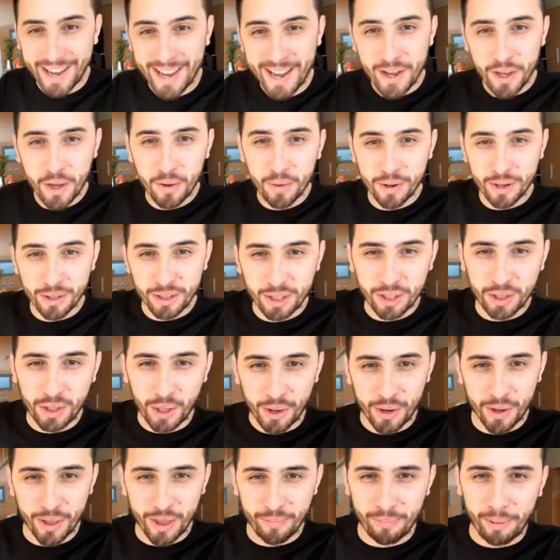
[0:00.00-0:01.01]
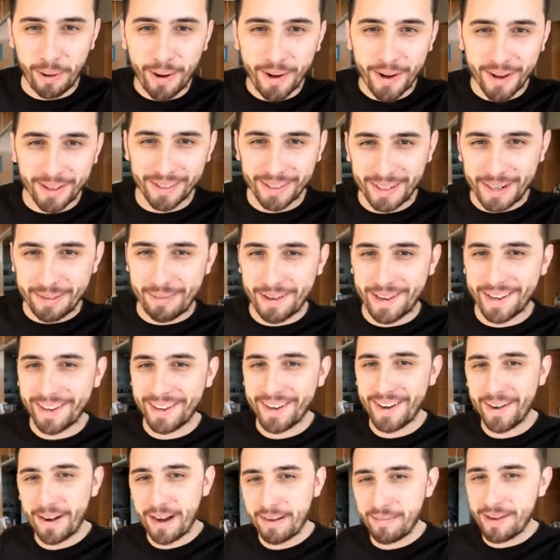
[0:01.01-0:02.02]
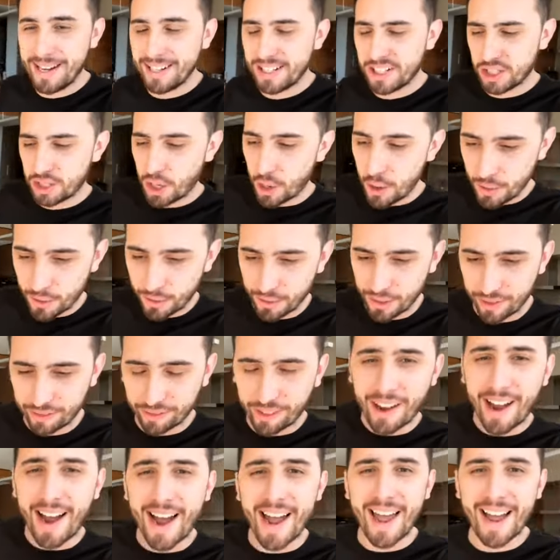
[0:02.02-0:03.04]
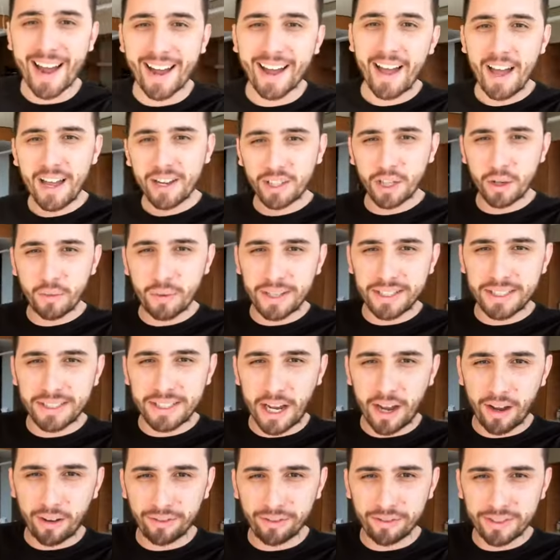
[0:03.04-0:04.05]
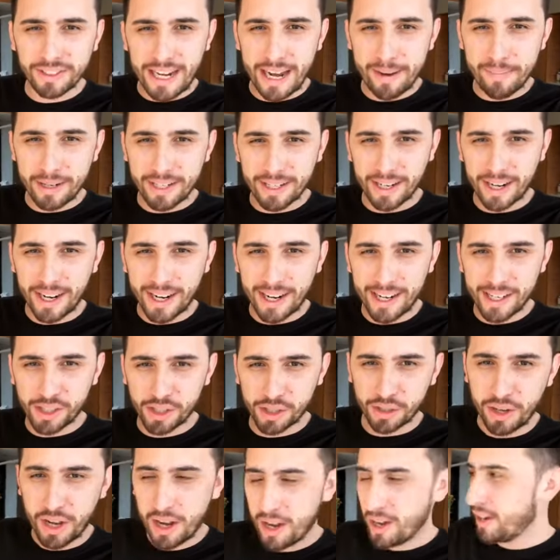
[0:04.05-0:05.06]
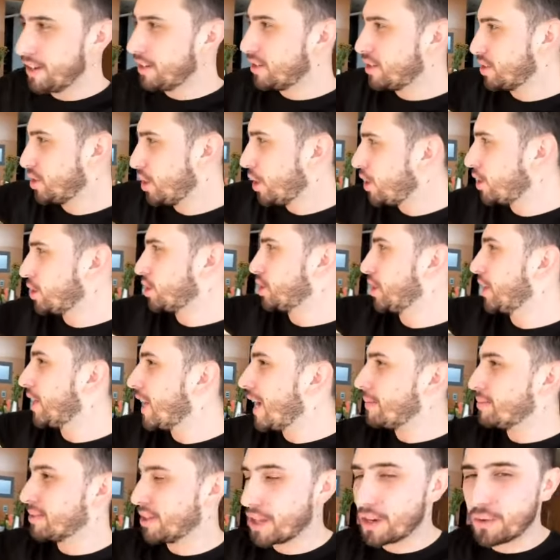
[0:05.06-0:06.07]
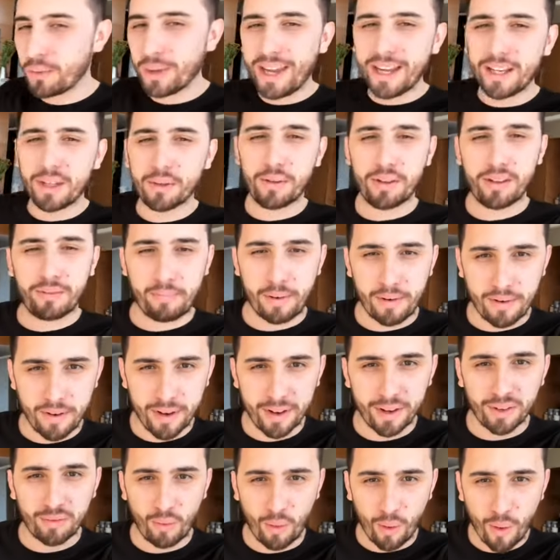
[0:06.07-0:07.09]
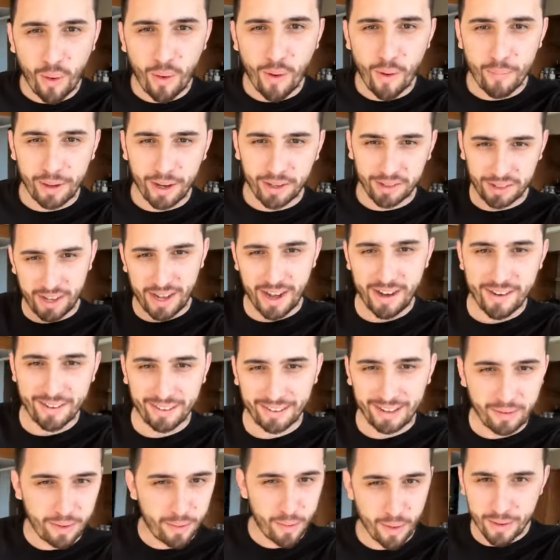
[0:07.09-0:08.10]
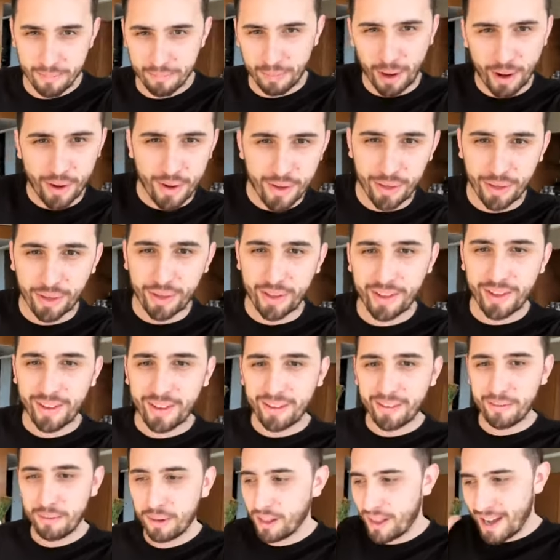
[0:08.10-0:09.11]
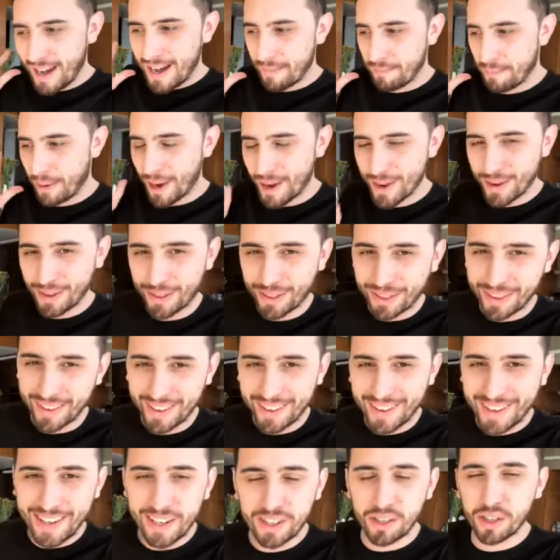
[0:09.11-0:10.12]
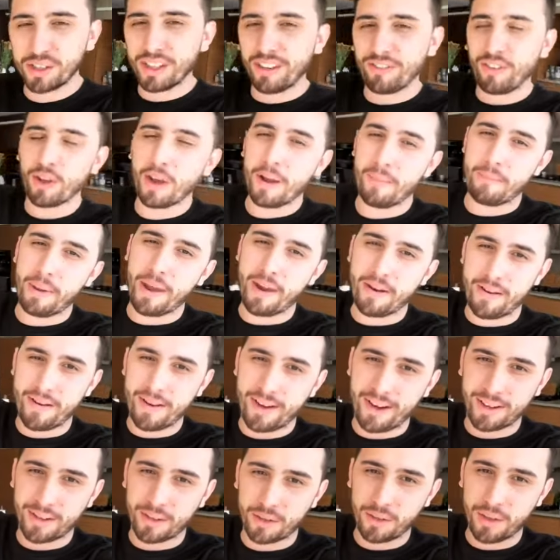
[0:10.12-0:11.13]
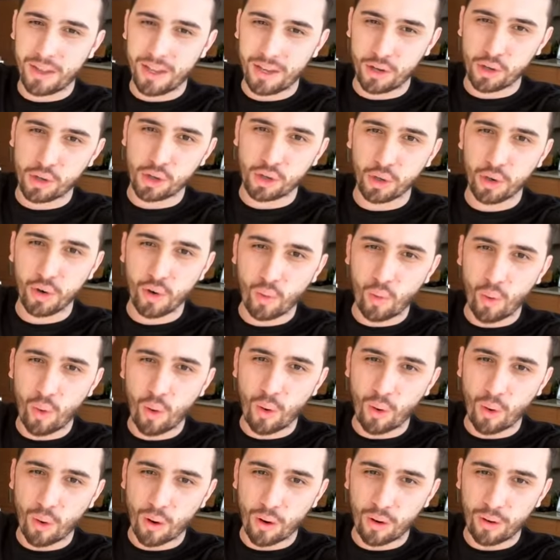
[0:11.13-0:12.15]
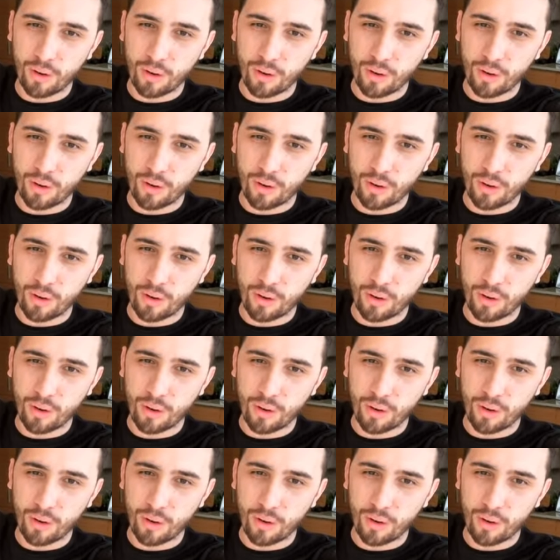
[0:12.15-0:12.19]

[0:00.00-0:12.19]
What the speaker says: You want to stir the pot a little bit. You know what I mean? Stoke the fire. So we self-sabotage and stir shit up so that we get to experience war. Because inherently, we want both. We like both. It's just if you're comparing it to that you shouldn't war.